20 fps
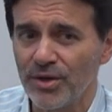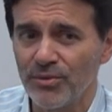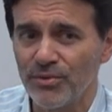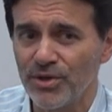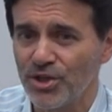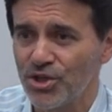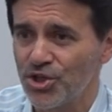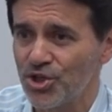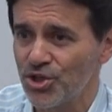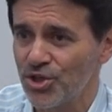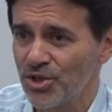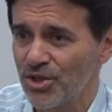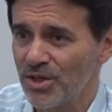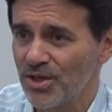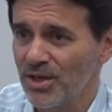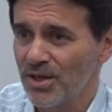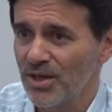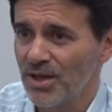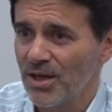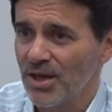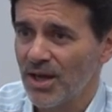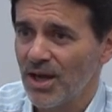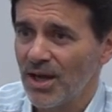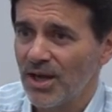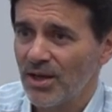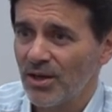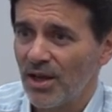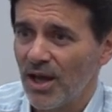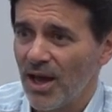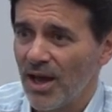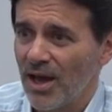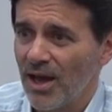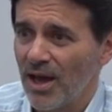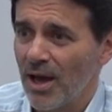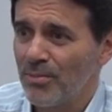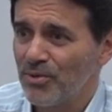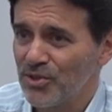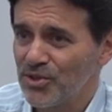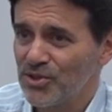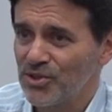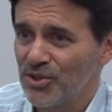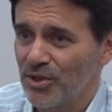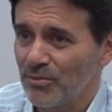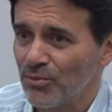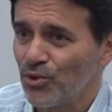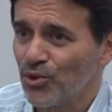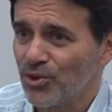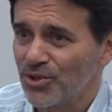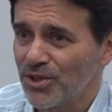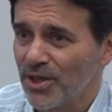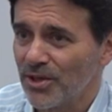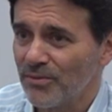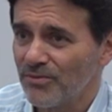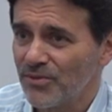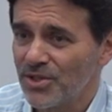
which happens in Malta.